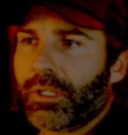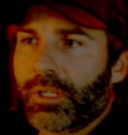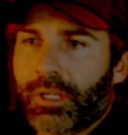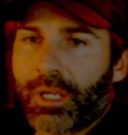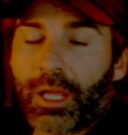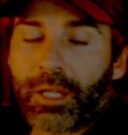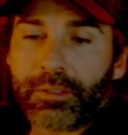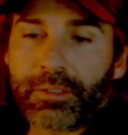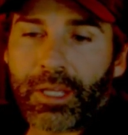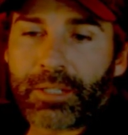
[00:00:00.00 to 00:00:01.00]
And
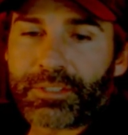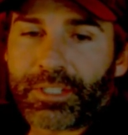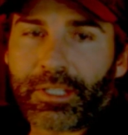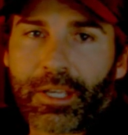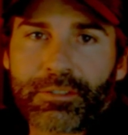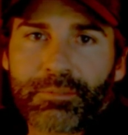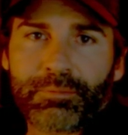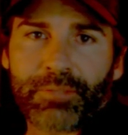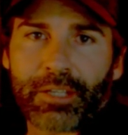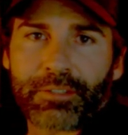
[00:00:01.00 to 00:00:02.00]
that's it, guys.
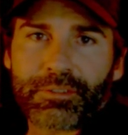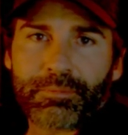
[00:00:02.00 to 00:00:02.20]
Thanks.